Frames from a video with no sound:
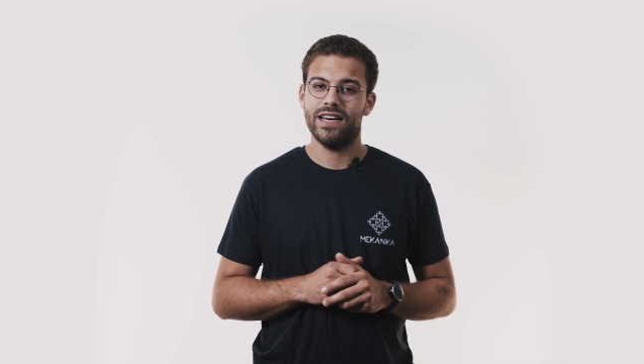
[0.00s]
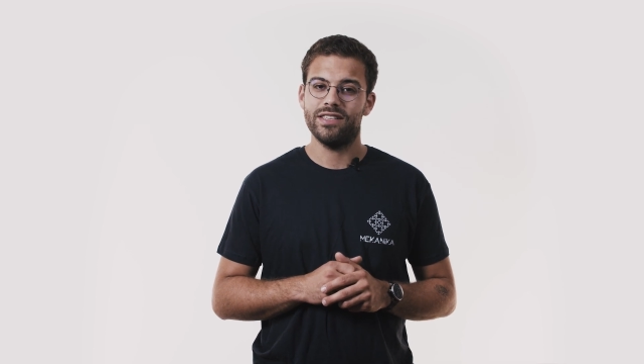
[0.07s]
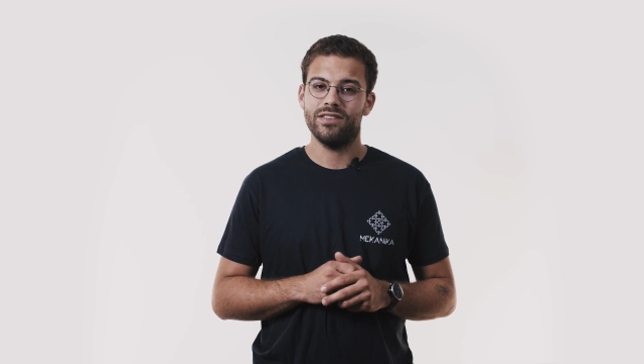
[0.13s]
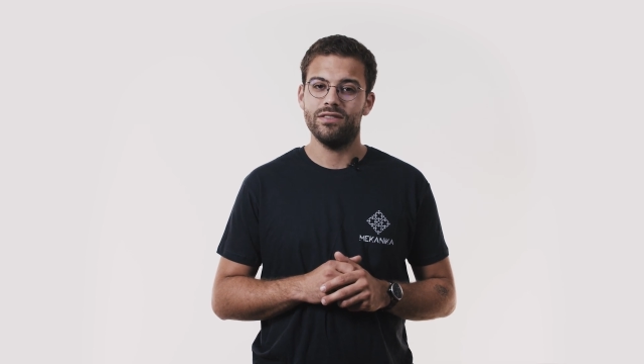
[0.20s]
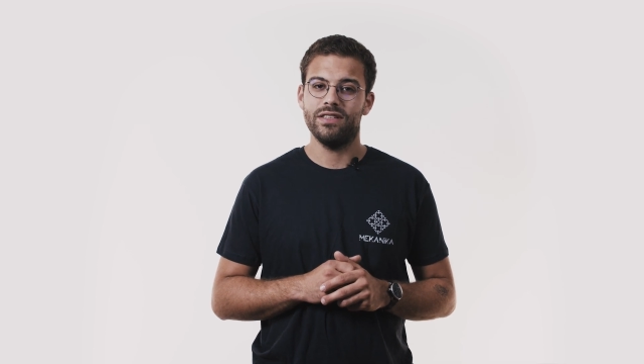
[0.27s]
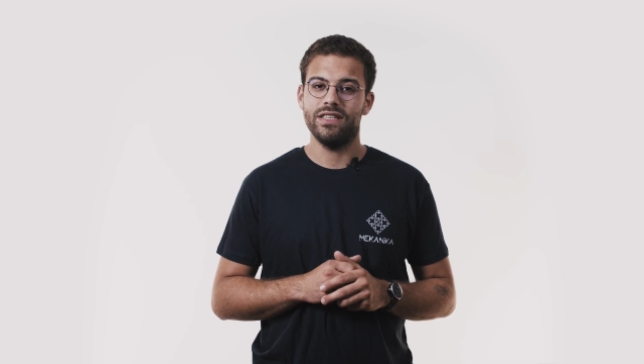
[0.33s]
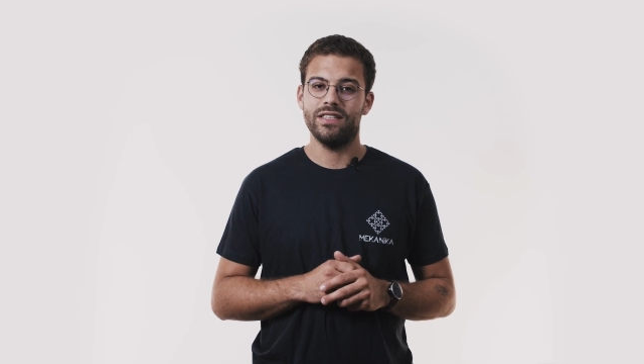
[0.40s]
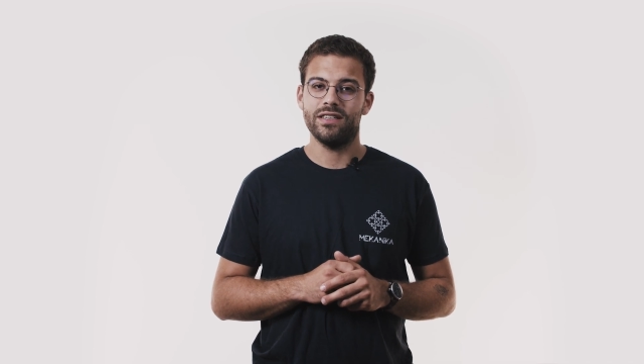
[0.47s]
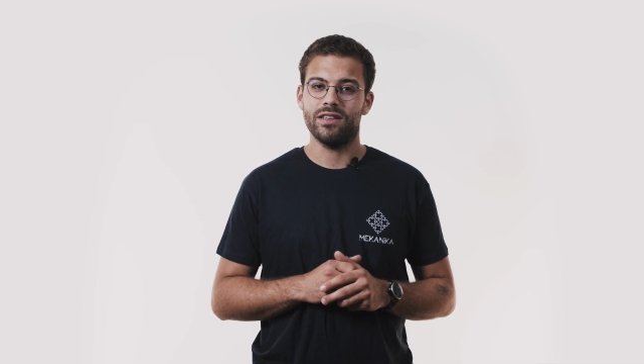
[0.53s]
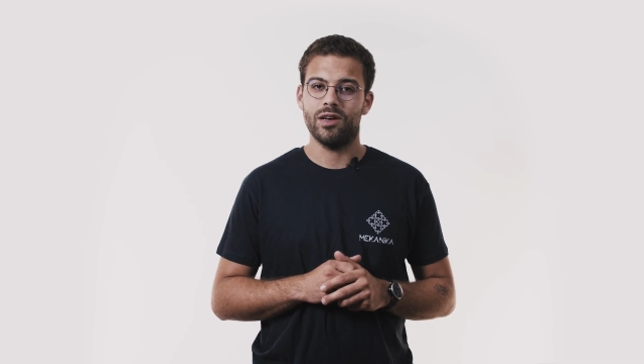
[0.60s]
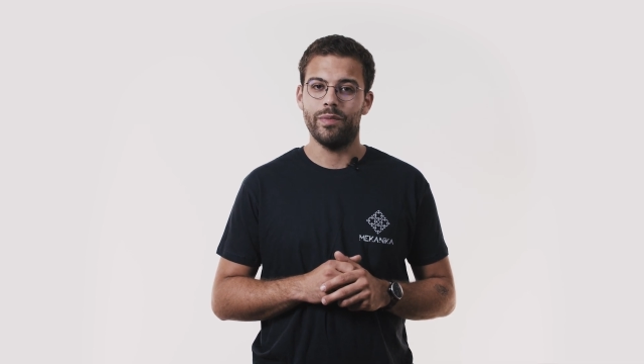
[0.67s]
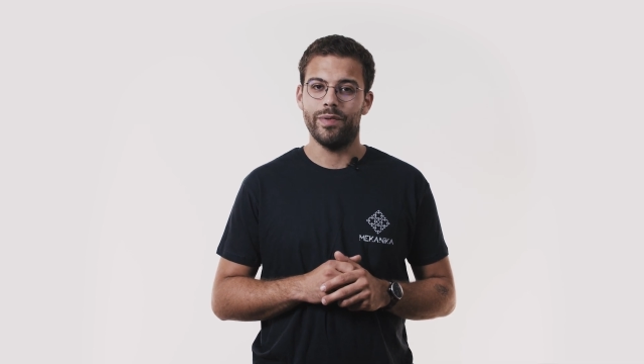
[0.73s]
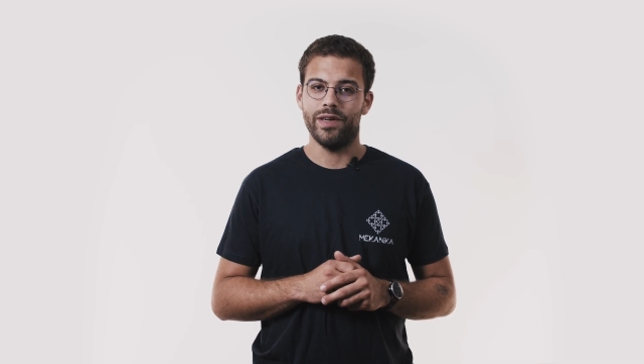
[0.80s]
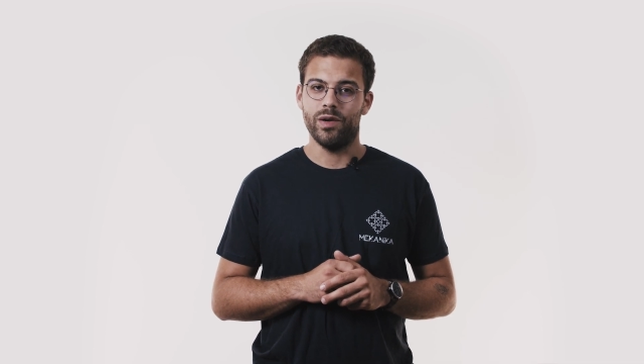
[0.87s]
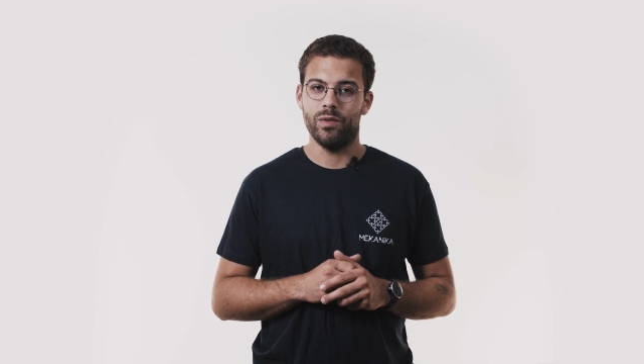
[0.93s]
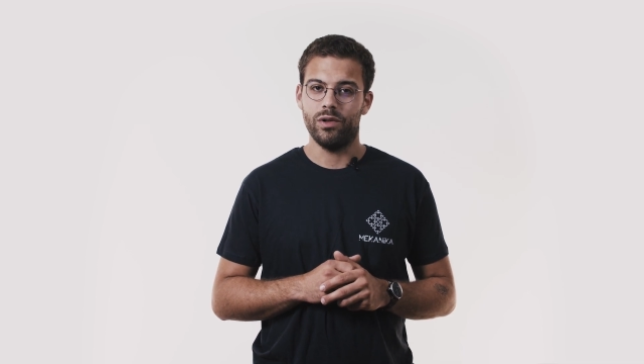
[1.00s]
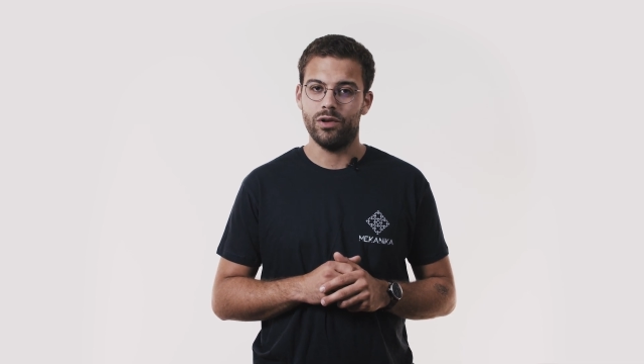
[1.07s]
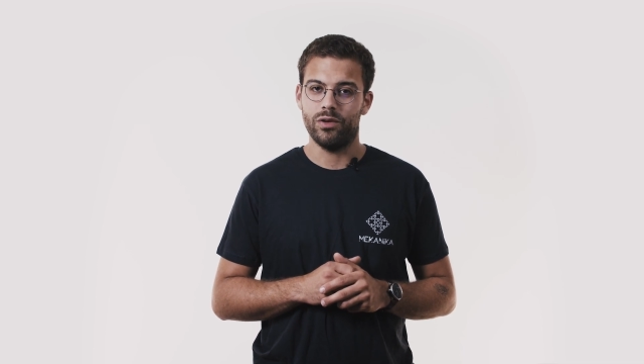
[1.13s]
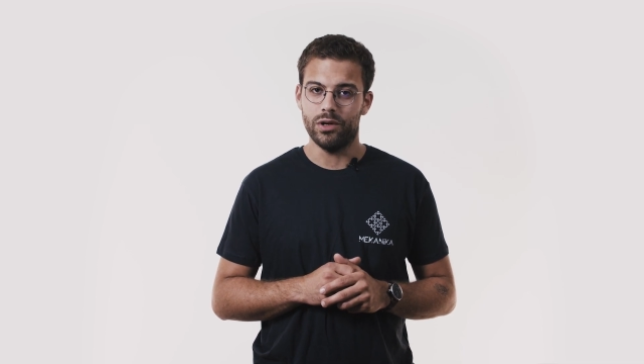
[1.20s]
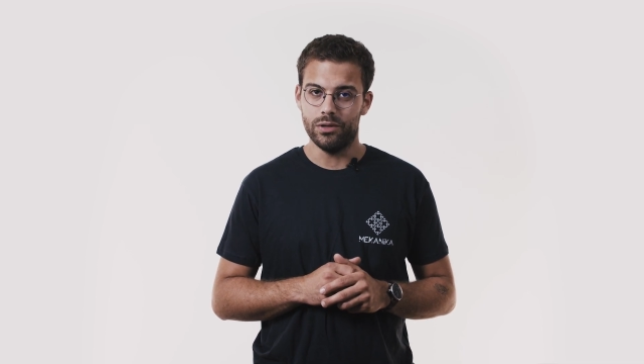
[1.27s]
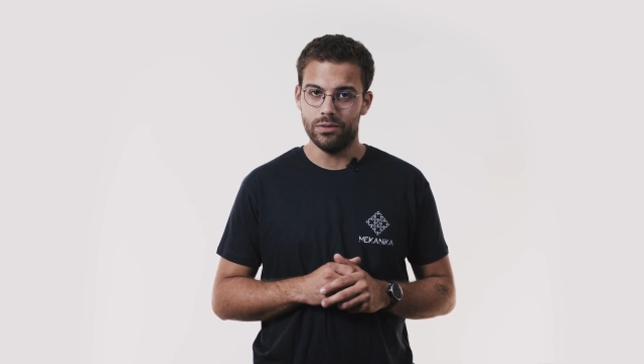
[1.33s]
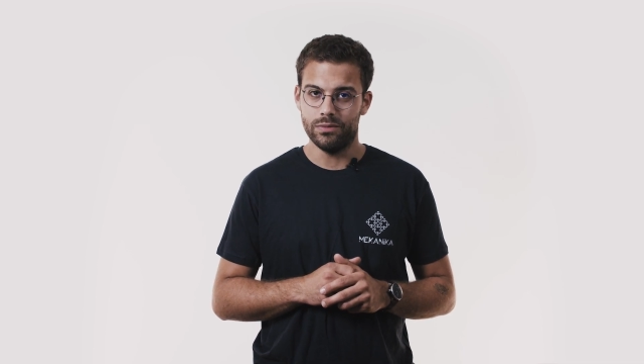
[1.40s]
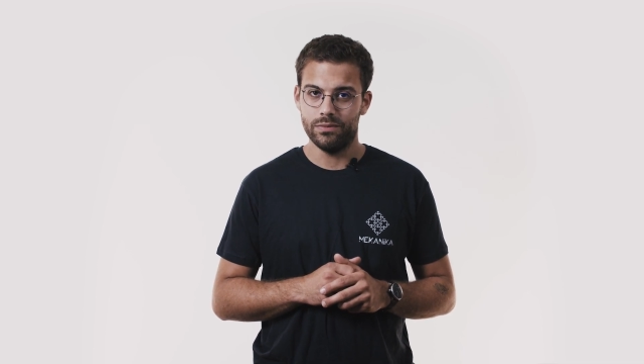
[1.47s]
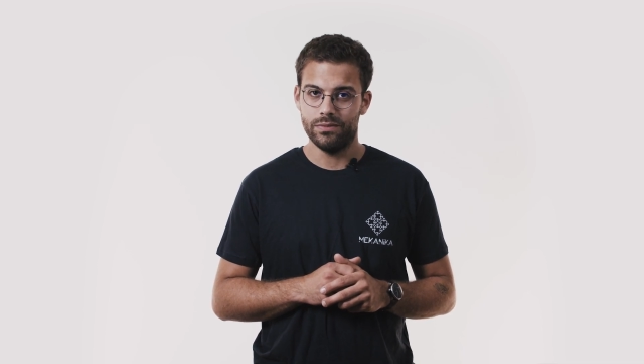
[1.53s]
as your needs and company will grow.